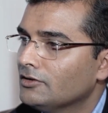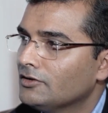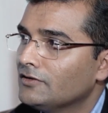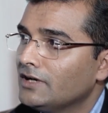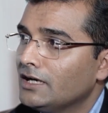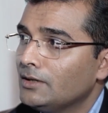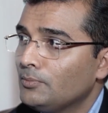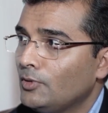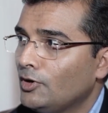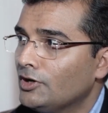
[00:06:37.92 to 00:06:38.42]

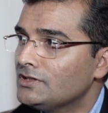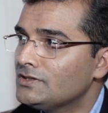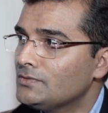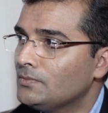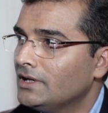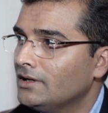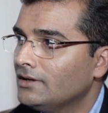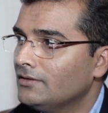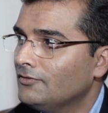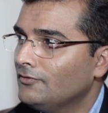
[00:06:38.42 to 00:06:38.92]
great points
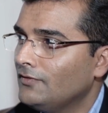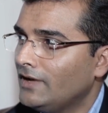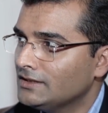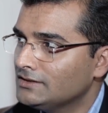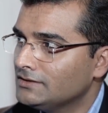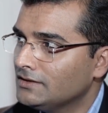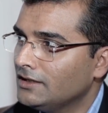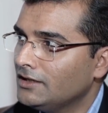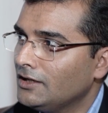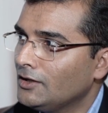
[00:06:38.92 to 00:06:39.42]
made,
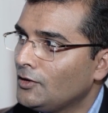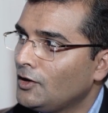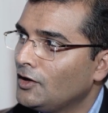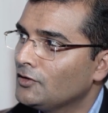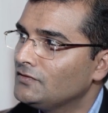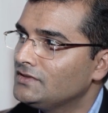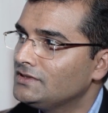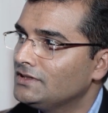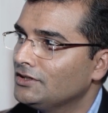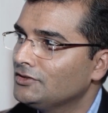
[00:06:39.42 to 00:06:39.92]
fascinating
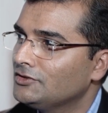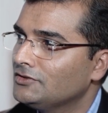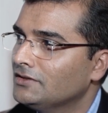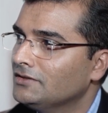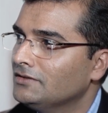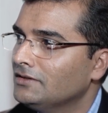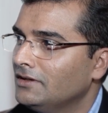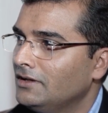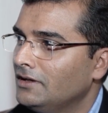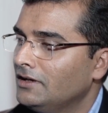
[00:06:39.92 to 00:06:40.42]

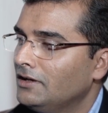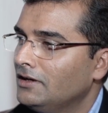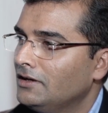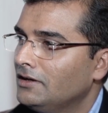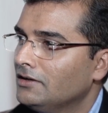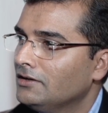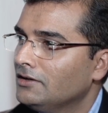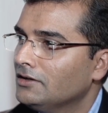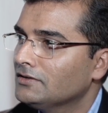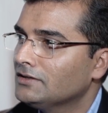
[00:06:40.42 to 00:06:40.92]
conversation.
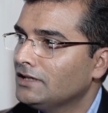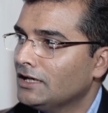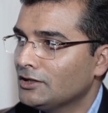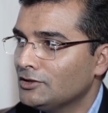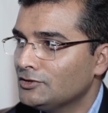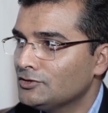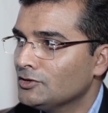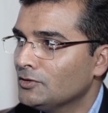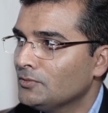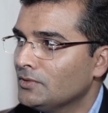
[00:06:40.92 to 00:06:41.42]
Thank
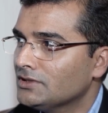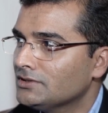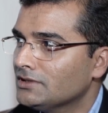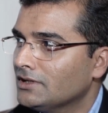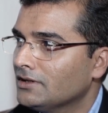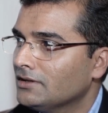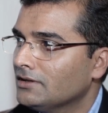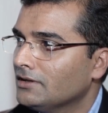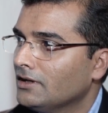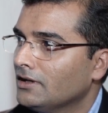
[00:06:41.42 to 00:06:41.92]
you so much,
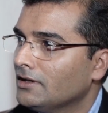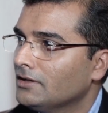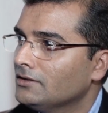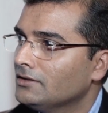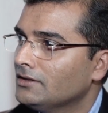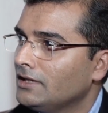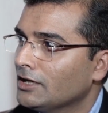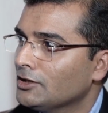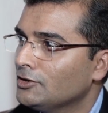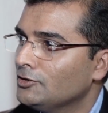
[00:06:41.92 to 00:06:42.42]

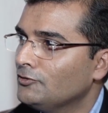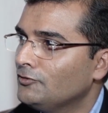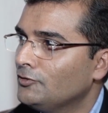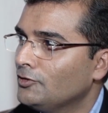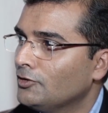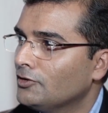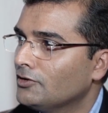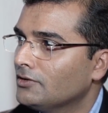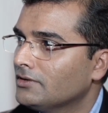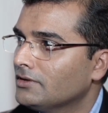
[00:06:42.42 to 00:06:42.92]
and thank you
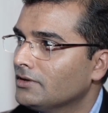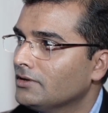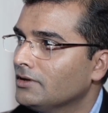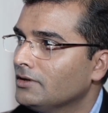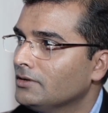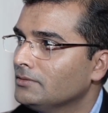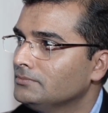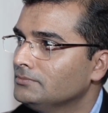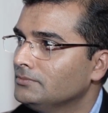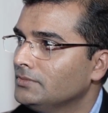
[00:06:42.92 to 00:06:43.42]

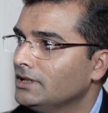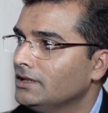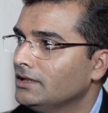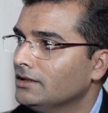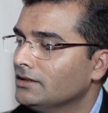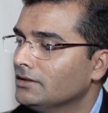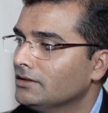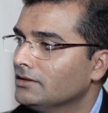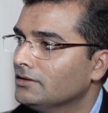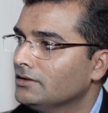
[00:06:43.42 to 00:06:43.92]
for
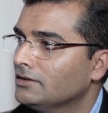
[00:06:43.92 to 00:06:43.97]
being